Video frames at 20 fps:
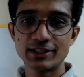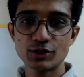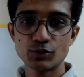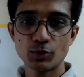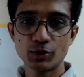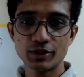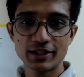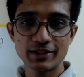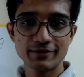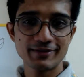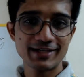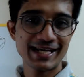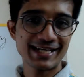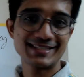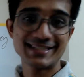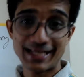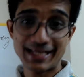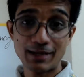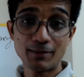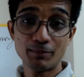just want to give an
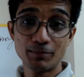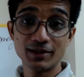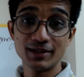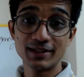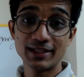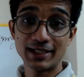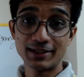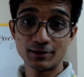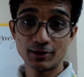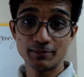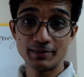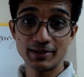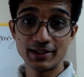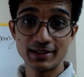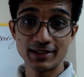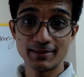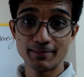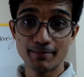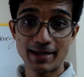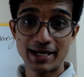example that will
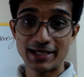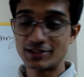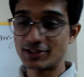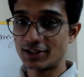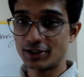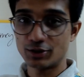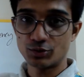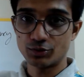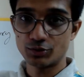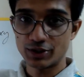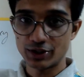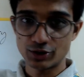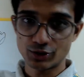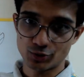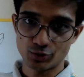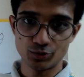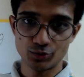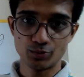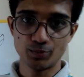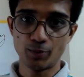be matching to these
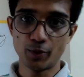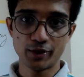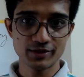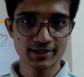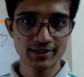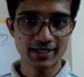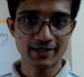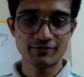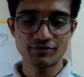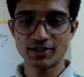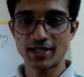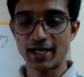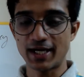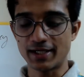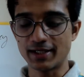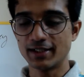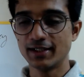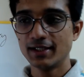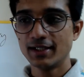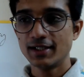2 points that I've
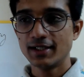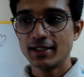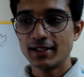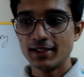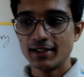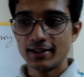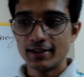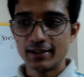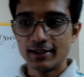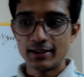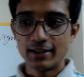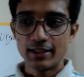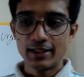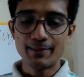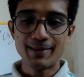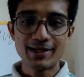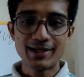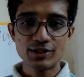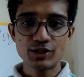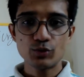shared.
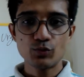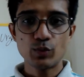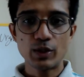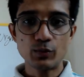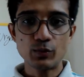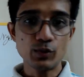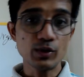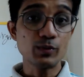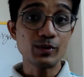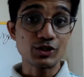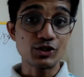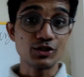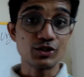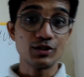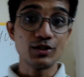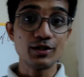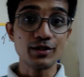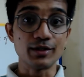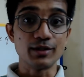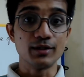Imagine when we were
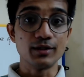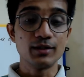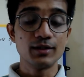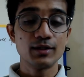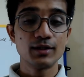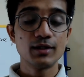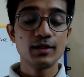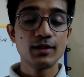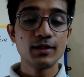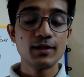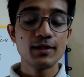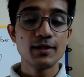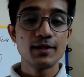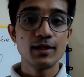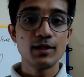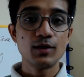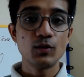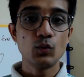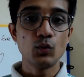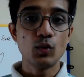children,
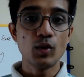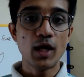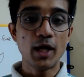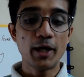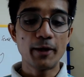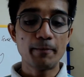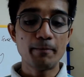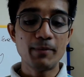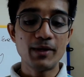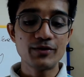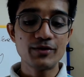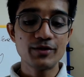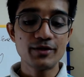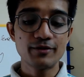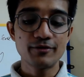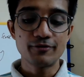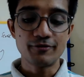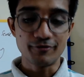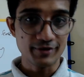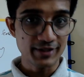our
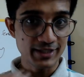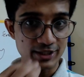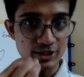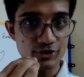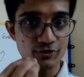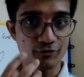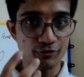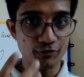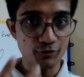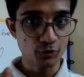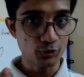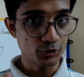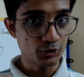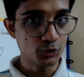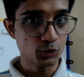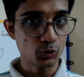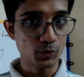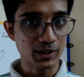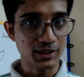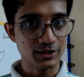mother feeds
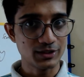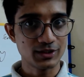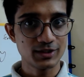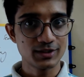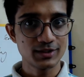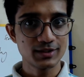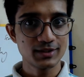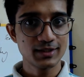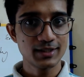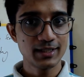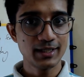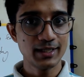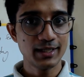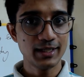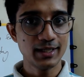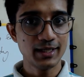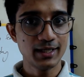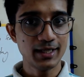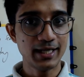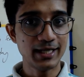food to us
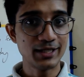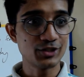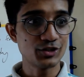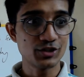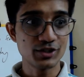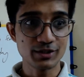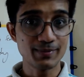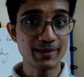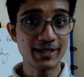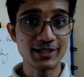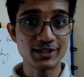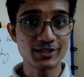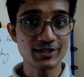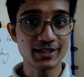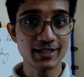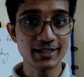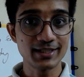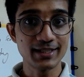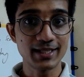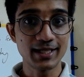and she might
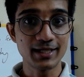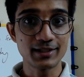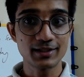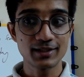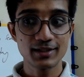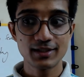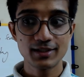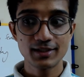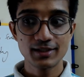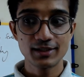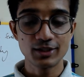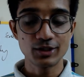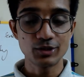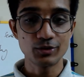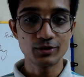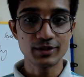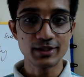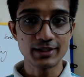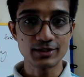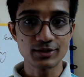say that,
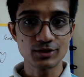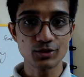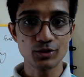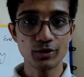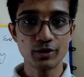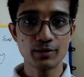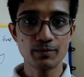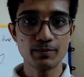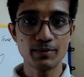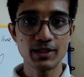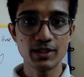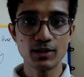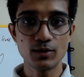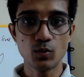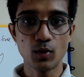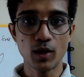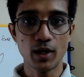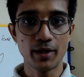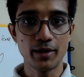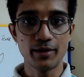there is going to be
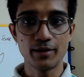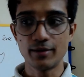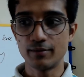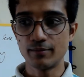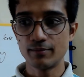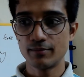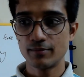one